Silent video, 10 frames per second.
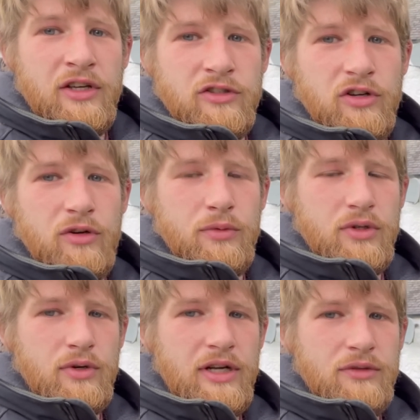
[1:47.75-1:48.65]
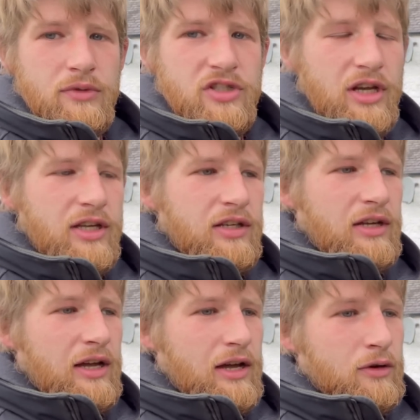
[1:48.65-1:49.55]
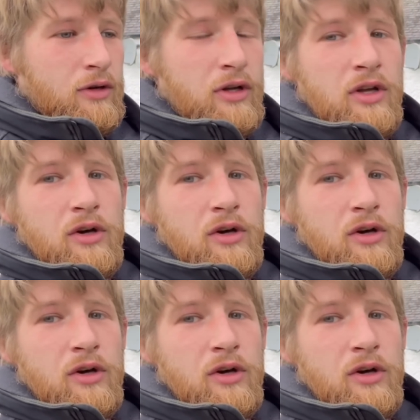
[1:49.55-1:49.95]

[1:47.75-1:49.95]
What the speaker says: So we'll go in, we'll check it out.